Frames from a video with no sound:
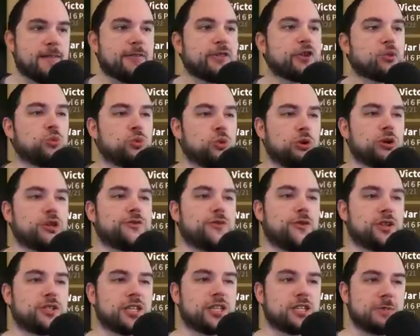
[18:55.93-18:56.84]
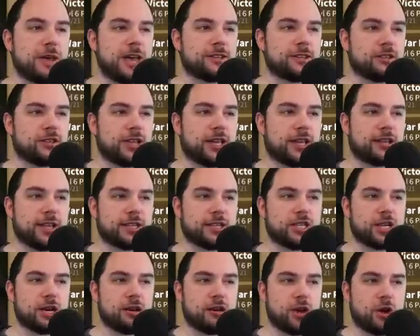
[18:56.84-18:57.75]
The rules for dismantling
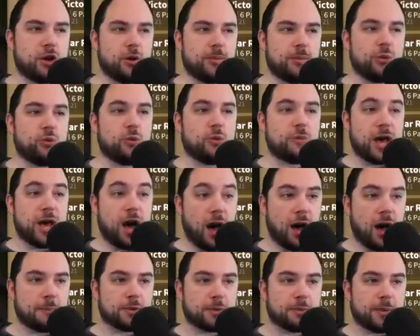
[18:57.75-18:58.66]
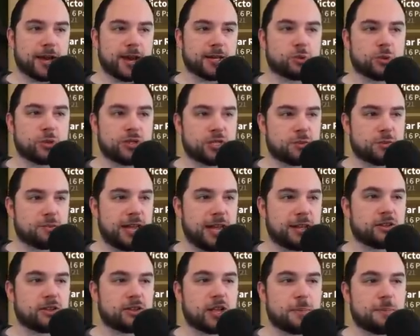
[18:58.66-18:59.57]
legendary equipment will be optimized. When
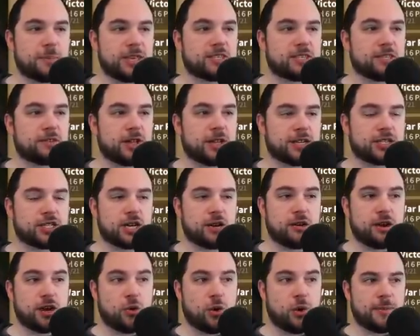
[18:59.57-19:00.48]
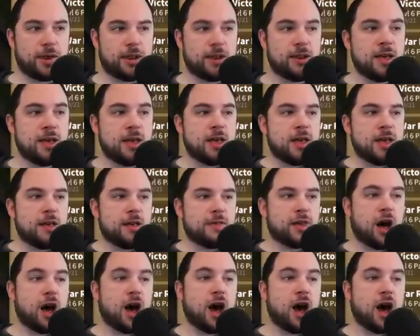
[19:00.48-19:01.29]
dismantling a piece of legendary equipment, the